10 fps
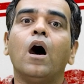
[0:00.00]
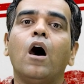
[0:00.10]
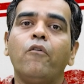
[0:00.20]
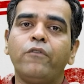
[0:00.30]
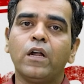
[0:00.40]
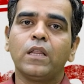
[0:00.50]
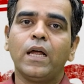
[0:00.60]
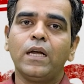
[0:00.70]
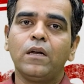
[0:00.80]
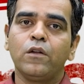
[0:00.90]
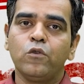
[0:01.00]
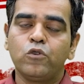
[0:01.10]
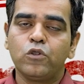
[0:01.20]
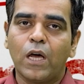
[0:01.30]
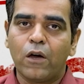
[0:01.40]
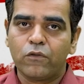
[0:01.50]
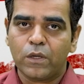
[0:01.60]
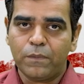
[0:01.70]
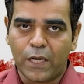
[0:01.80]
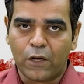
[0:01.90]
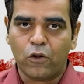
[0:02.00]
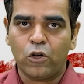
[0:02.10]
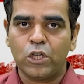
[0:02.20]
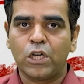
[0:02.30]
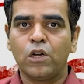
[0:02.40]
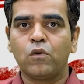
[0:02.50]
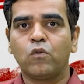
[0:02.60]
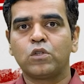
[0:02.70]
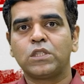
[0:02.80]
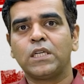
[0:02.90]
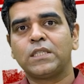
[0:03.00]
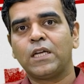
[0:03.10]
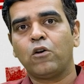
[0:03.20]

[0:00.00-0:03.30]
After that, you should have some technological courses and